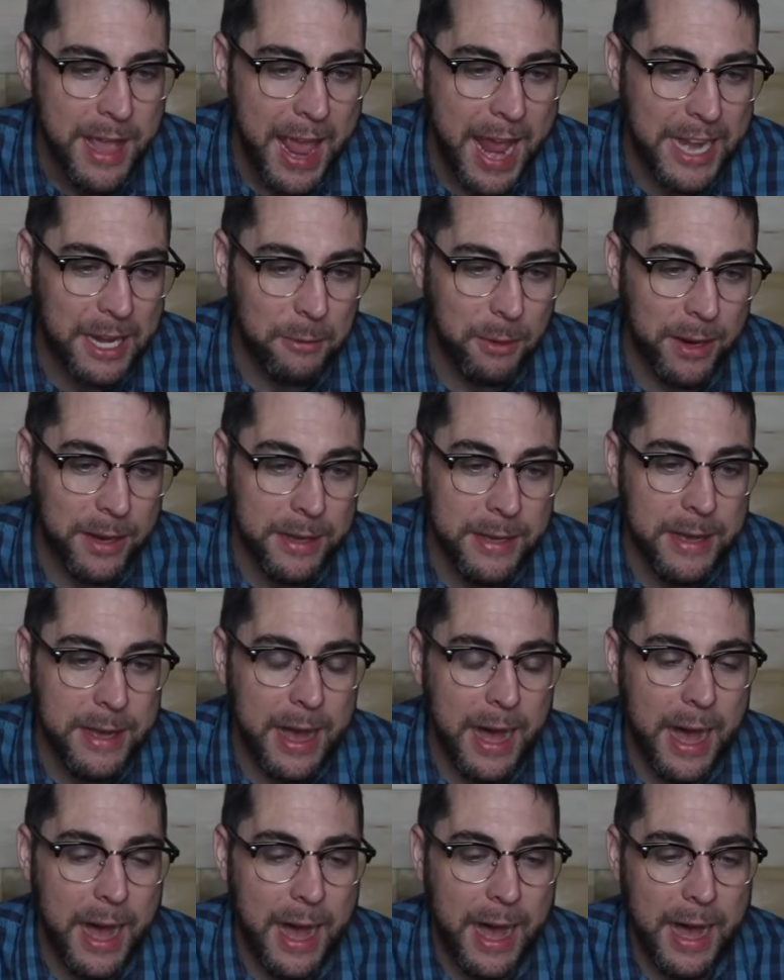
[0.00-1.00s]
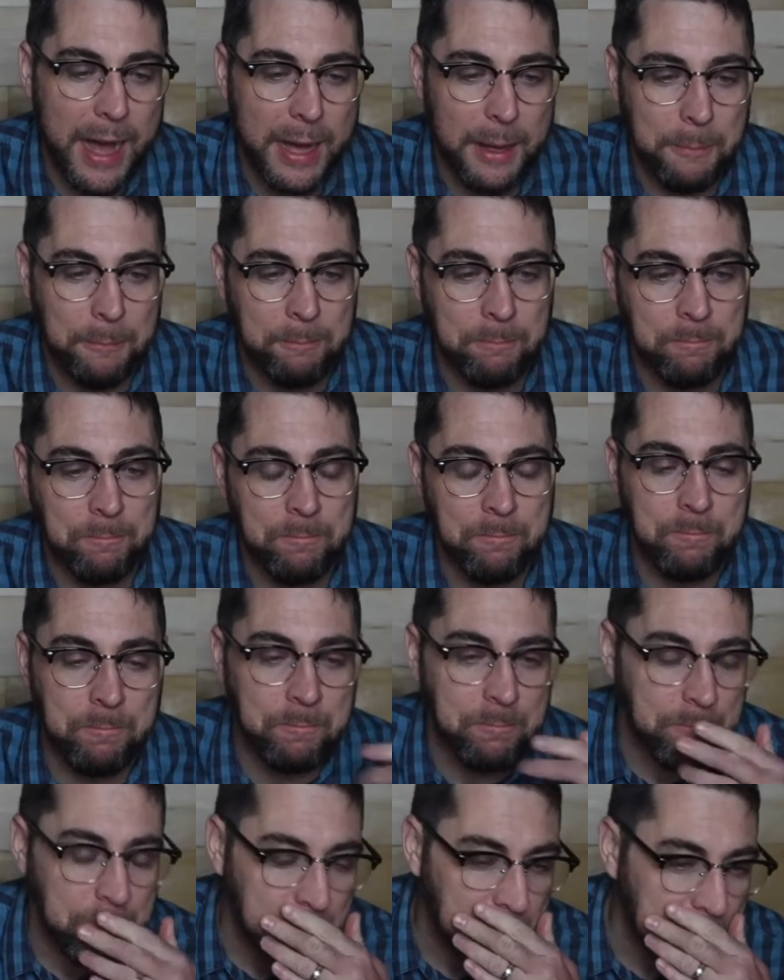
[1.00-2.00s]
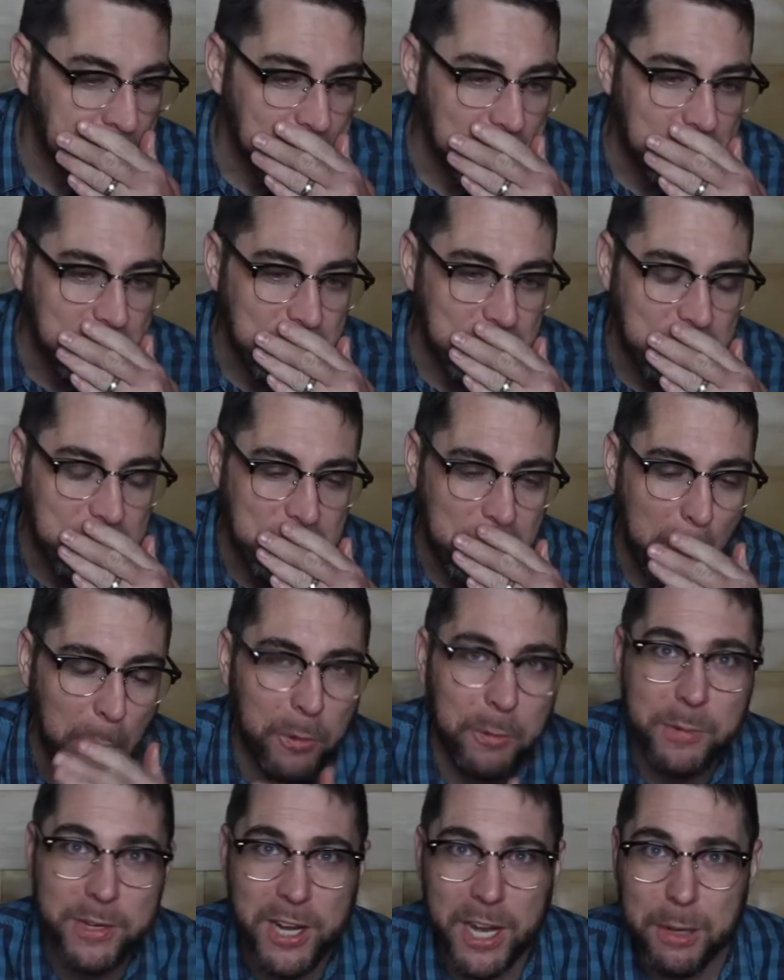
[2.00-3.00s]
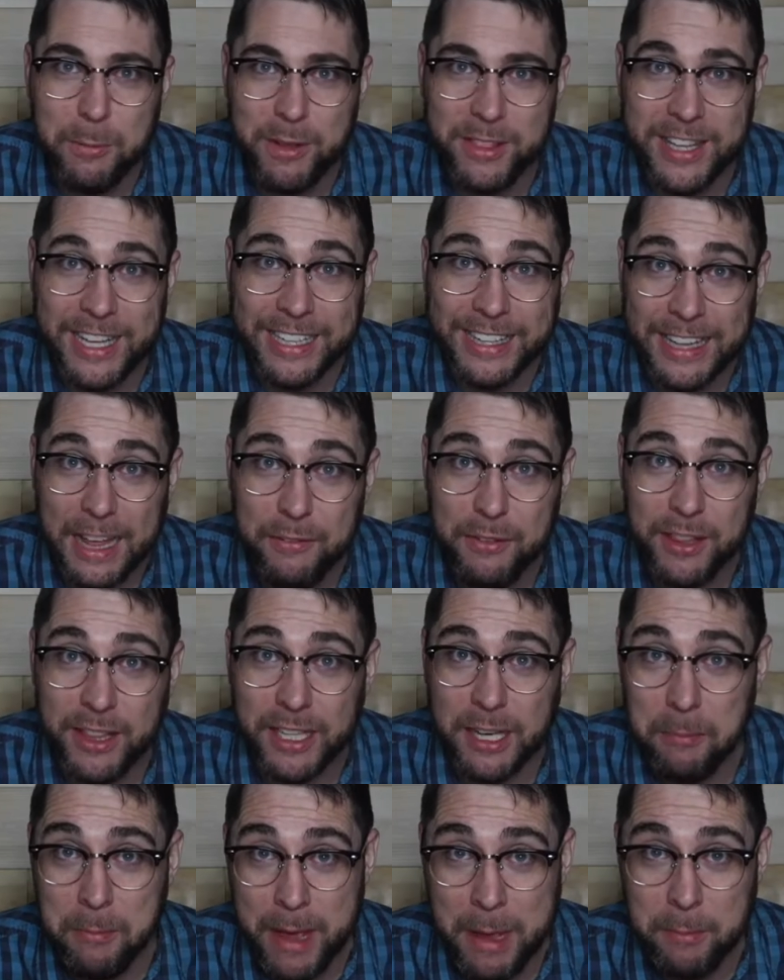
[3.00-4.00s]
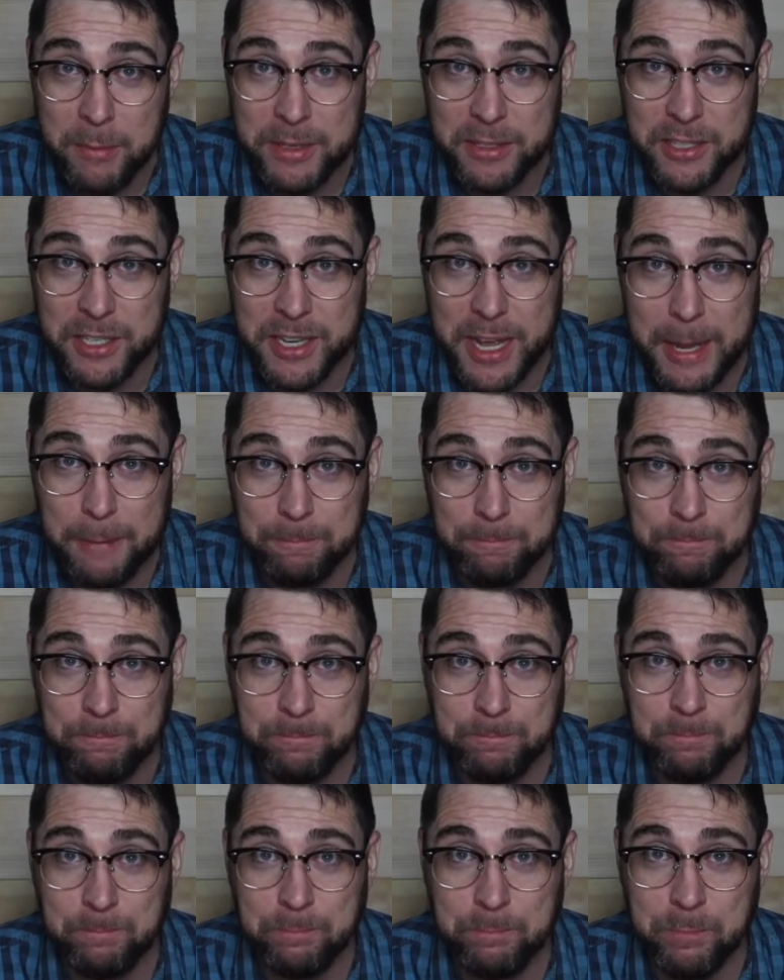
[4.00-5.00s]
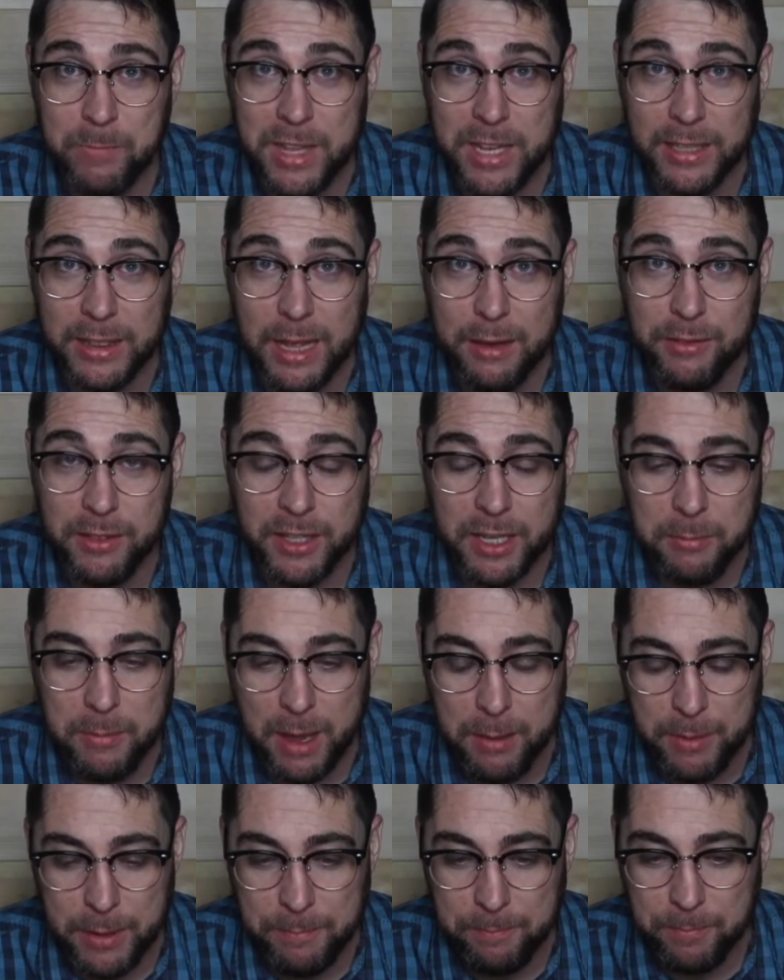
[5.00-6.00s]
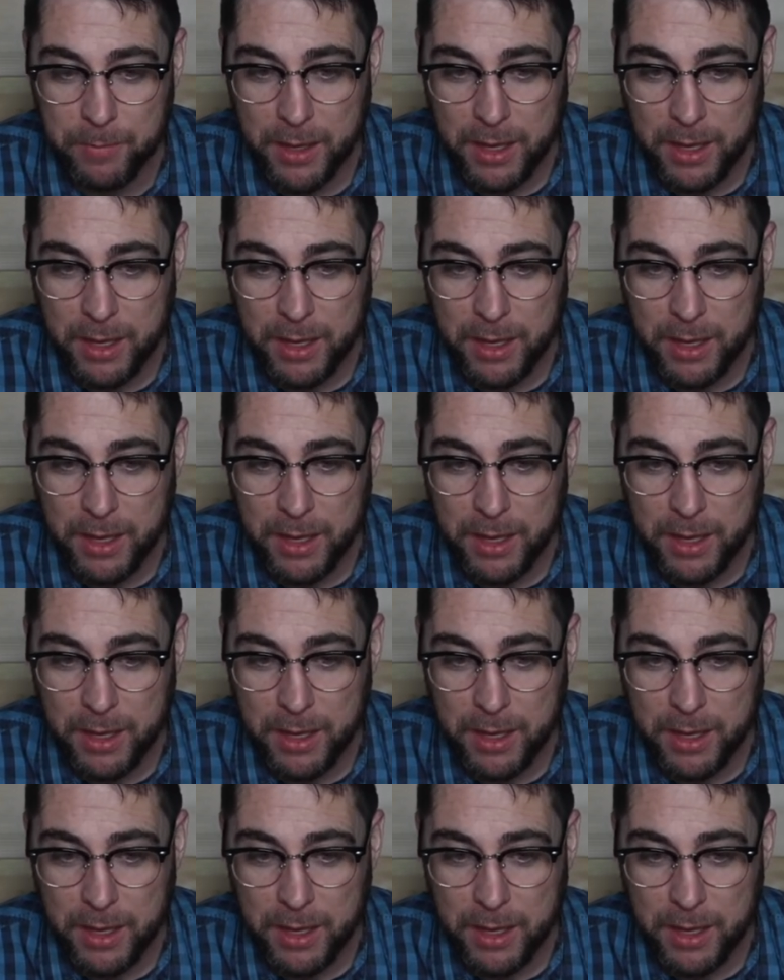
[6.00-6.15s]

Anyway, we're going to be talking about the 11th commandment today. The 11th commandment.